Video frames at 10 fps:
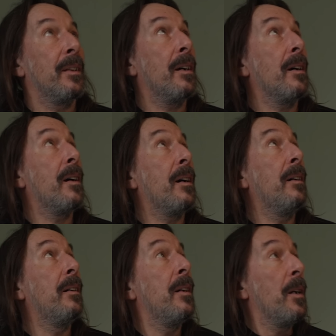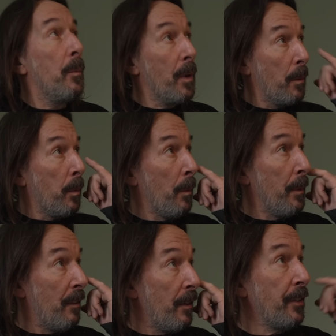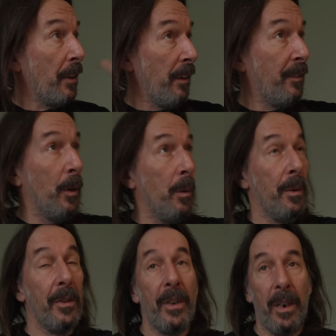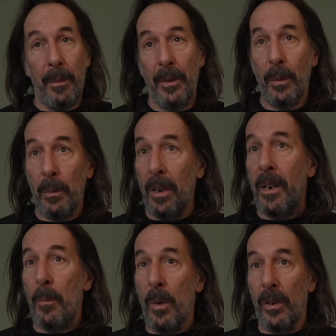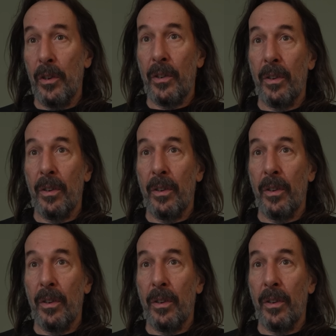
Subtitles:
Well, what we originally thought was that it was all lime washed.